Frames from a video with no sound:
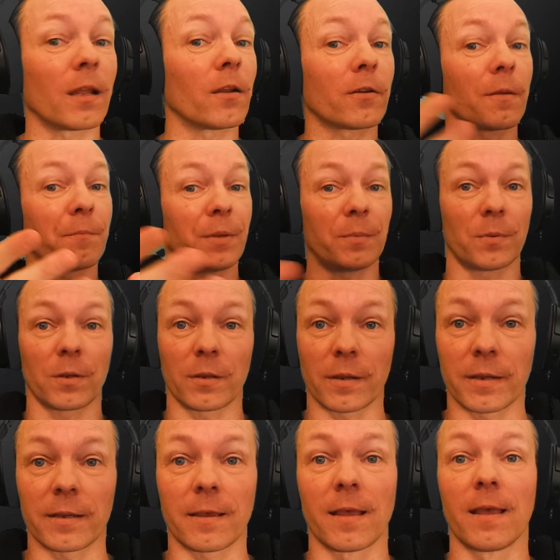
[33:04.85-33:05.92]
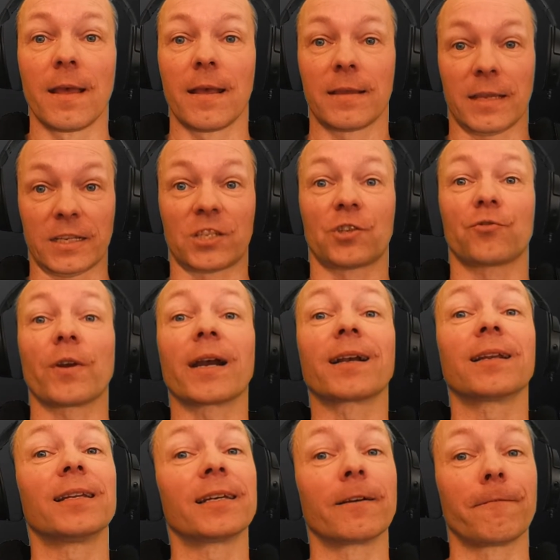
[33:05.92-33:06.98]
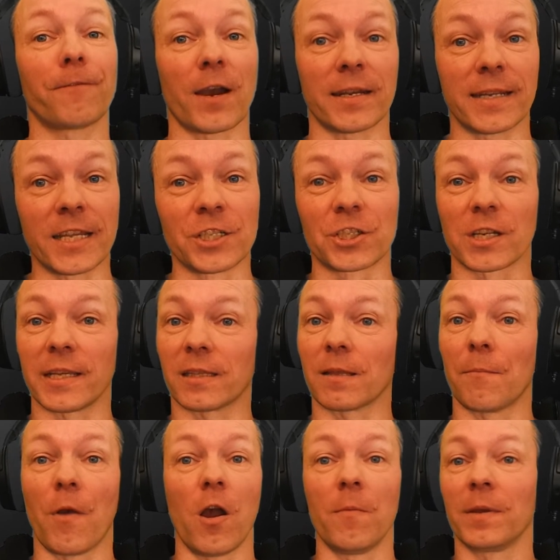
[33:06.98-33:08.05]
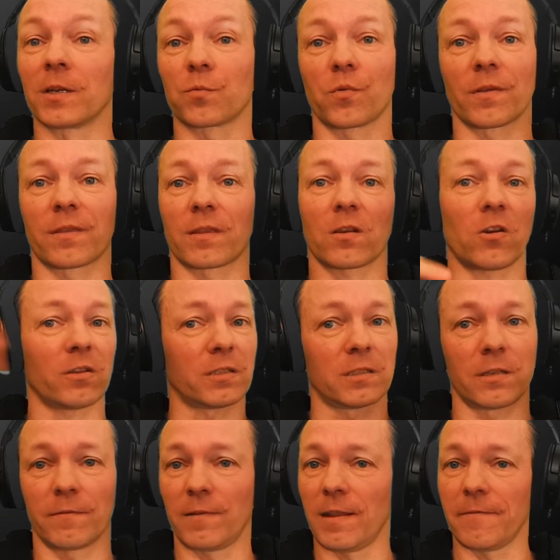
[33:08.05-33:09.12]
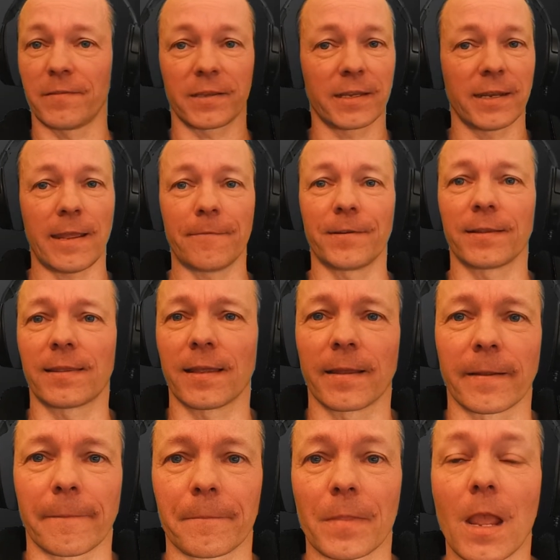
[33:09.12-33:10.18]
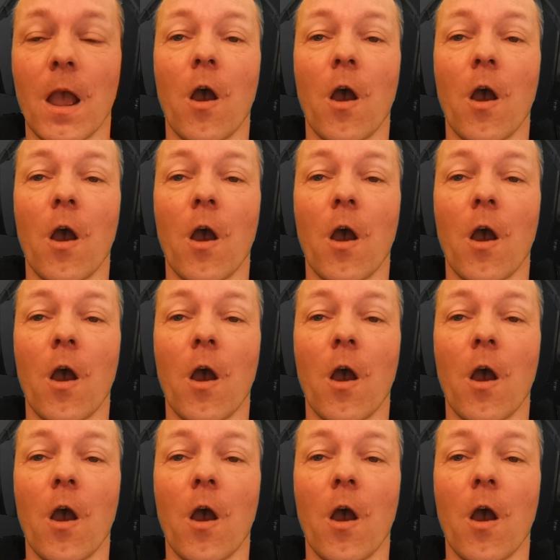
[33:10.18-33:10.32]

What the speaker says: A lot of people are in a struggling financially at the moment with the cost of living and everything,